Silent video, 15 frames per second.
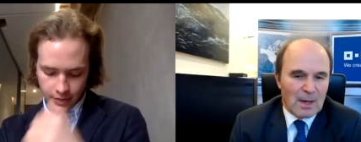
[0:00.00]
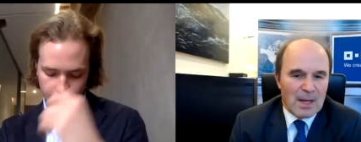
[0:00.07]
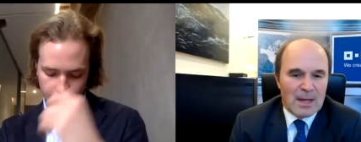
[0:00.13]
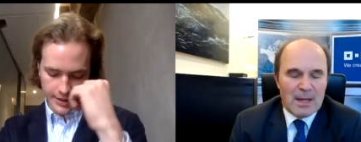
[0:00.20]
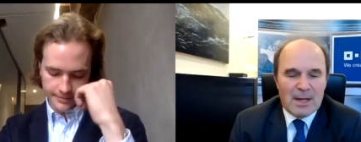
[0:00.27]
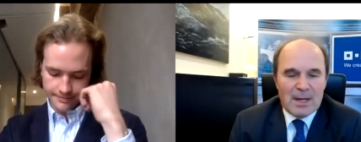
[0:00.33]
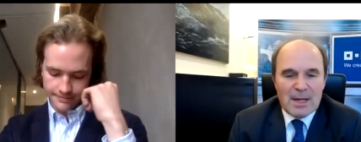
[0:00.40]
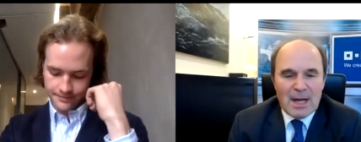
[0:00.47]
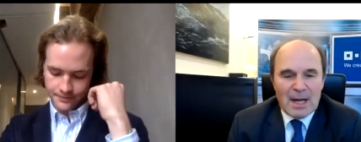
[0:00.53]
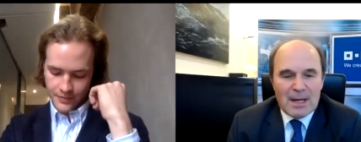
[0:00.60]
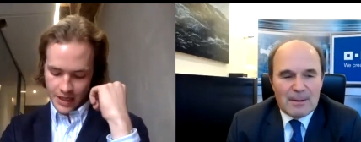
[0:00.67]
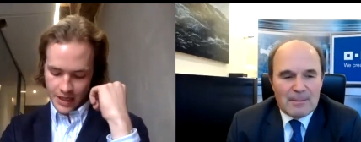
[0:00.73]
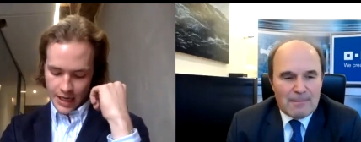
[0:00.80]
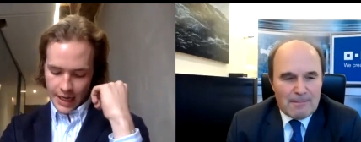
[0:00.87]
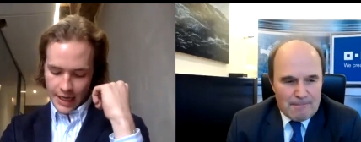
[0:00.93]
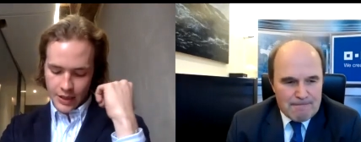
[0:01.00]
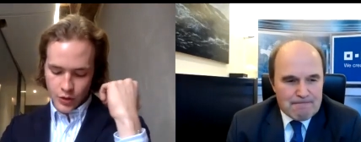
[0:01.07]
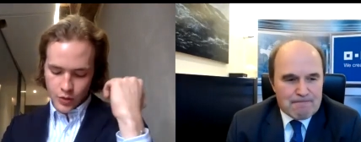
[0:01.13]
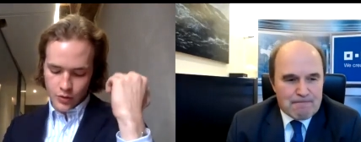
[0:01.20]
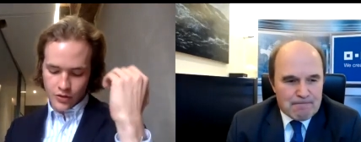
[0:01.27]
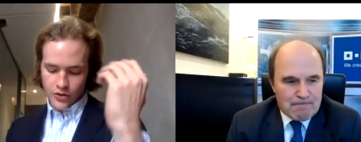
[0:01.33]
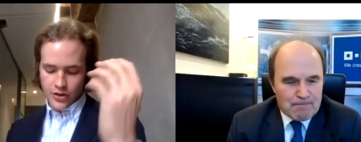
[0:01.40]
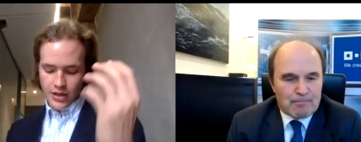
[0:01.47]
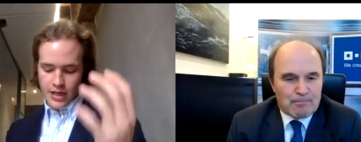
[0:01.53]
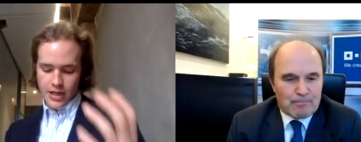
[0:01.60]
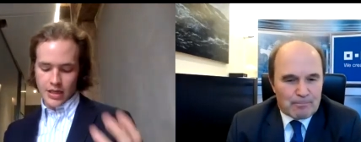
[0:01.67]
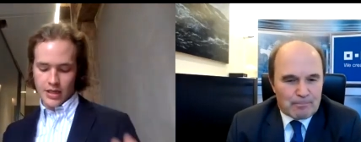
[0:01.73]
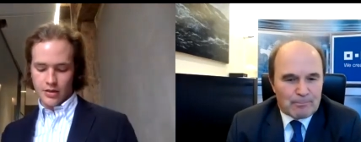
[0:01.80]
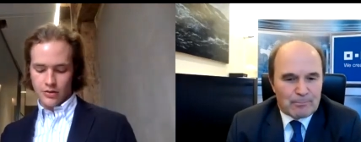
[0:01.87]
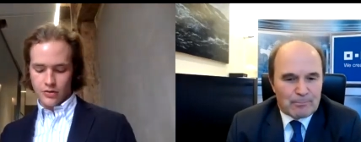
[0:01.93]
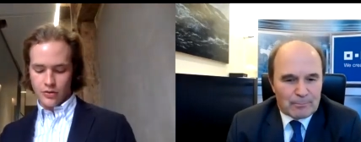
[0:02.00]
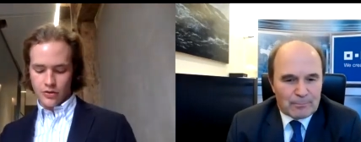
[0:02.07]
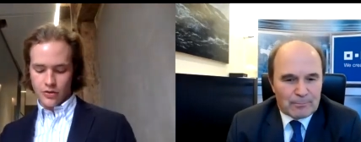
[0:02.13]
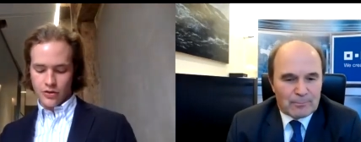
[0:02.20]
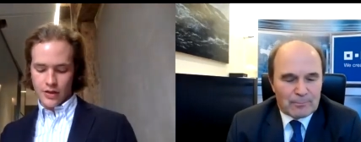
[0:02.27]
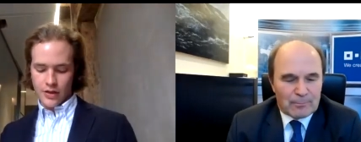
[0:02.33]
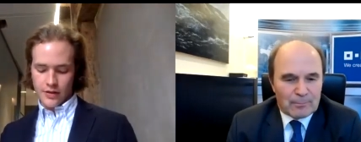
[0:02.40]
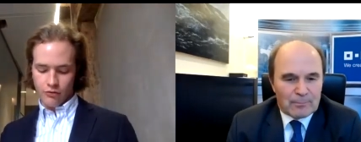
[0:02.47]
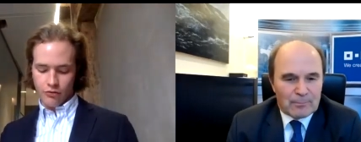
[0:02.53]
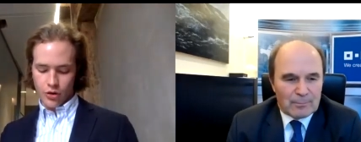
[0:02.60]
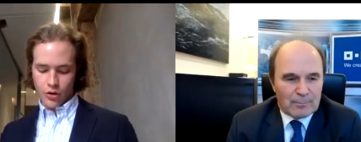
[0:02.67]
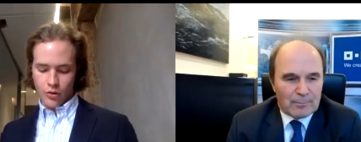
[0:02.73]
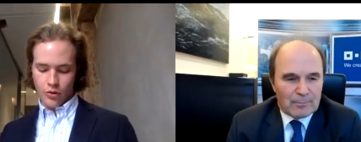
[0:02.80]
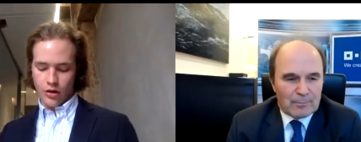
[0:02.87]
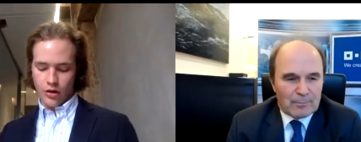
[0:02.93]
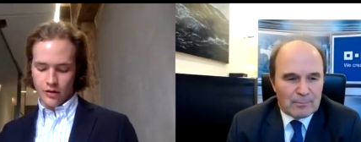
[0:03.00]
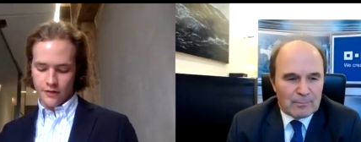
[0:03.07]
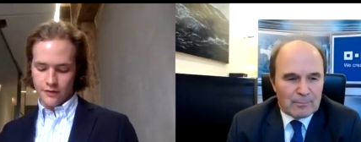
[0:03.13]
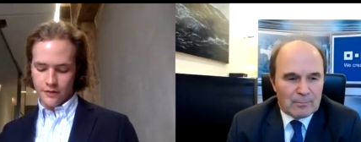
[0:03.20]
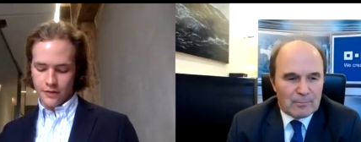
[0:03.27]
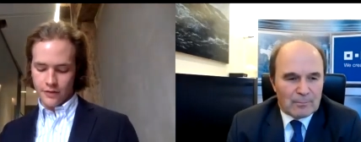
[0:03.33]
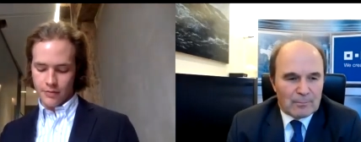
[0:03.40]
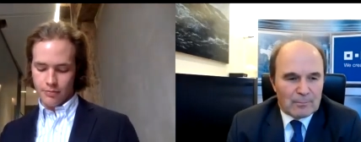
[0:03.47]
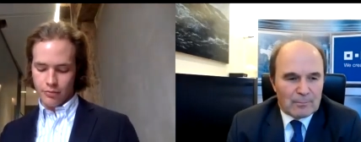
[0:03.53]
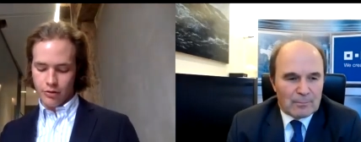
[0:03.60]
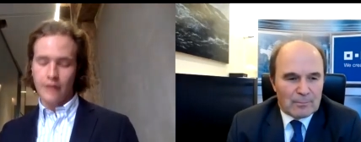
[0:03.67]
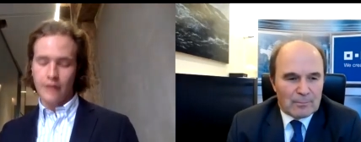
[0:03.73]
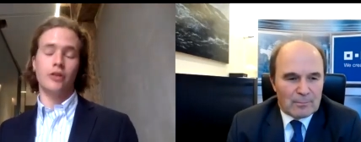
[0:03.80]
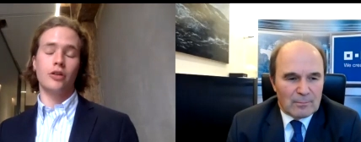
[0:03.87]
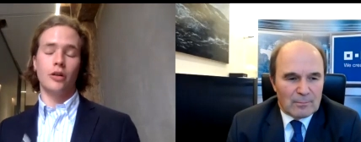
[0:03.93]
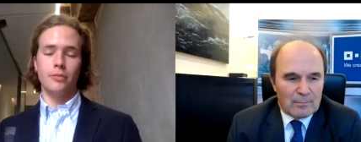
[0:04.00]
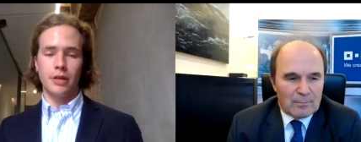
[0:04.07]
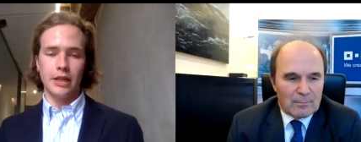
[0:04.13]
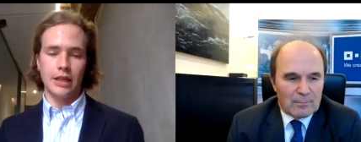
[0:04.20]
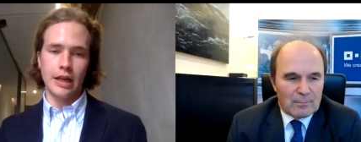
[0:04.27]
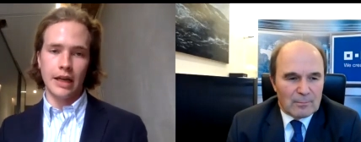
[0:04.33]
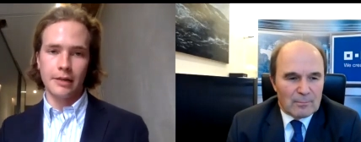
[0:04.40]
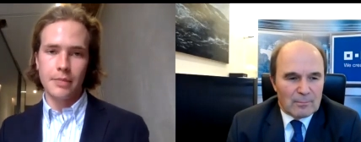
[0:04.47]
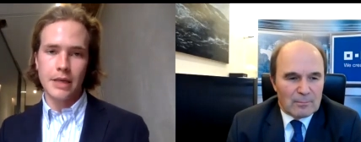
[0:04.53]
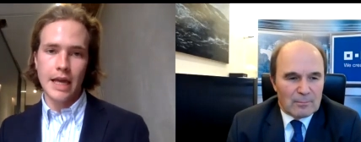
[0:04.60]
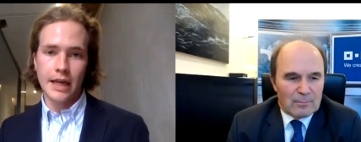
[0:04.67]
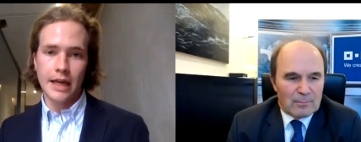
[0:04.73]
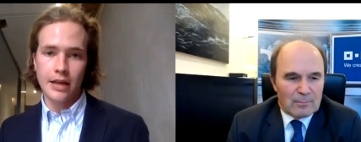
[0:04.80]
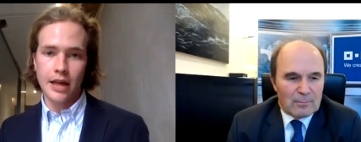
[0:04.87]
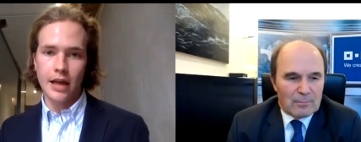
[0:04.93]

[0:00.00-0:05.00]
Speaker 1: Um, and do you see do you see the role of a private company like BA,